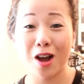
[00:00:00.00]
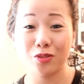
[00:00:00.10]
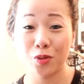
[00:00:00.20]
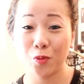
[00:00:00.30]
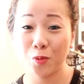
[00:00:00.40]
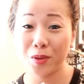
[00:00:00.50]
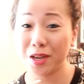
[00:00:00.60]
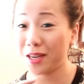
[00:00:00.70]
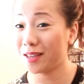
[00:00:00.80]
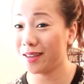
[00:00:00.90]
else, it will
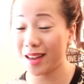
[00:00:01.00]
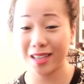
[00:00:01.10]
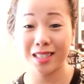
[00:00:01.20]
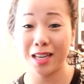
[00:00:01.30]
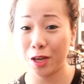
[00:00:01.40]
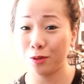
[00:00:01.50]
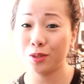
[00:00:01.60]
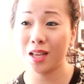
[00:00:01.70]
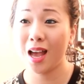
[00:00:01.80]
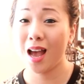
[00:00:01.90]
be in the next
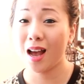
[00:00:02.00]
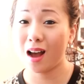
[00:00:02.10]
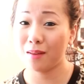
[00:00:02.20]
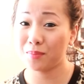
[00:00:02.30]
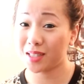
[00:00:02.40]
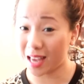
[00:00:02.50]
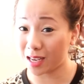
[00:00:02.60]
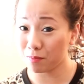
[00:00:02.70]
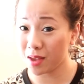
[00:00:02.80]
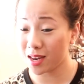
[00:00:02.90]
nails
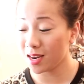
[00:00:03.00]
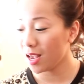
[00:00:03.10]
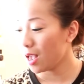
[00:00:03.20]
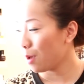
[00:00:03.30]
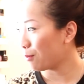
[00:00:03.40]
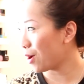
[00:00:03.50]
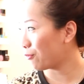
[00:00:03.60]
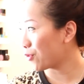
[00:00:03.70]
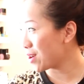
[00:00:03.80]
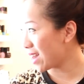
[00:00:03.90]
segment.
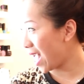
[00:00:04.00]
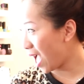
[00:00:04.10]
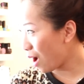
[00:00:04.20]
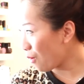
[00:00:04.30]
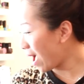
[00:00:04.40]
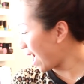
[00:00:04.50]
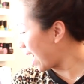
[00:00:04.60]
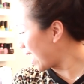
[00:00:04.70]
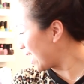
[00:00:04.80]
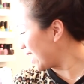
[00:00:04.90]
But for now,
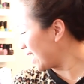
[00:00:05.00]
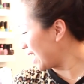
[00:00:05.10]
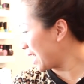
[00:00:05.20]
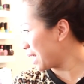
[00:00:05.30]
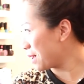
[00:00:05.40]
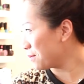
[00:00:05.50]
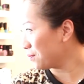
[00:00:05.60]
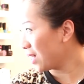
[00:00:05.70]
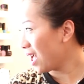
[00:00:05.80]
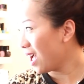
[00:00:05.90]
I
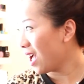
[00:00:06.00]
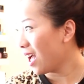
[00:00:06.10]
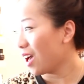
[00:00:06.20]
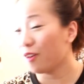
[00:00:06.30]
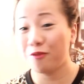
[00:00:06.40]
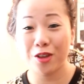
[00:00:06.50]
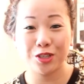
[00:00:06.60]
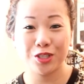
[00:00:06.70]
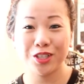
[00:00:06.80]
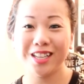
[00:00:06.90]
am
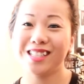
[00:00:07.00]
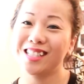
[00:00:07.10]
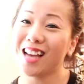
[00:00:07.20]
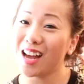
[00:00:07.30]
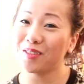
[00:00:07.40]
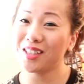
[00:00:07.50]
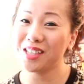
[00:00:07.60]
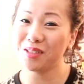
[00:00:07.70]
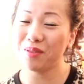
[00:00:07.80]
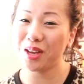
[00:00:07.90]
officially done with
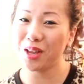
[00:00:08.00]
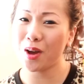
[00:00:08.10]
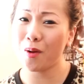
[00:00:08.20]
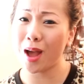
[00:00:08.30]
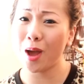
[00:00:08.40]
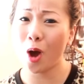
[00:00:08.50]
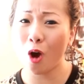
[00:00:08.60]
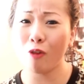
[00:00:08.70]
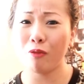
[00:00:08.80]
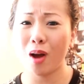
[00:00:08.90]
this video. I
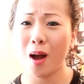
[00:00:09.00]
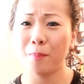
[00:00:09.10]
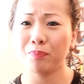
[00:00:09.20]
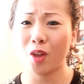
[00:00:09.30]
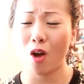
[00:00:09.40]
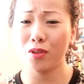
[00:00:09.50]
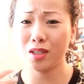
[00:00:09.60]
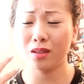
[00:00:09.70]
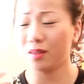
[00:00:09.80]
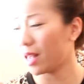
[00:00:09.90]
hope all
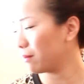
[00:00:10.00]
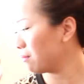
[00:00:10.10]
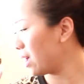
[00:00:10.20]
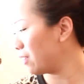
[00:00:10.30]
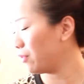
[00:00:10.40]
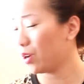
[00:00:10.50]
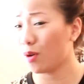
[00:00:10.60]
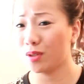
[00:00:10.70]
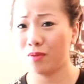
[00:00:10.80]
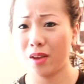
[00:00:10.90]
this, like, my
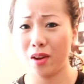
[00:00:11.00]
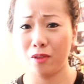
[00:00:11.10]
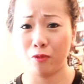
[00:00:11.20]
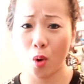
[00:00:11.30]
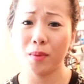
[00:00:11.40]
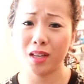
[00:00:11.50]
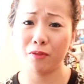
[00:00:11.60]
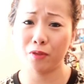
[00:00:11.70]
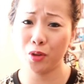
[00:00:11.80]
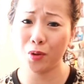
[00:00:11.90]
video is very
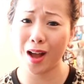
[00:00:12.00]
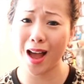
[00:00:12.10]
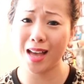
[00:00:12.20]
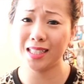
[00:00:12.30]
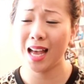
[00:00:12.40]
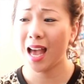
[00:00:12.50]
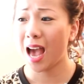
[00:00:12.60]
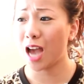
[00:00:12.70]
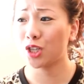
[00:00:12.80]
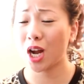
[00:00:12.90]
informative for you guys.
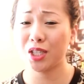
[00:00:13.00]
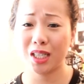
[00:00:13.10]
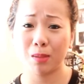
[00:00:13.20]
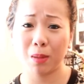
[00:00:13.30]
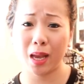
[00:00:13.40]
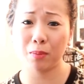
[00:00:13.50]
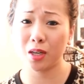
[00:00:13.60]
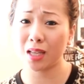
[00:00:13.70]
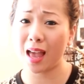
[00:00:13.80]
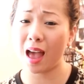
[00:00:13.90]
I try to explain because I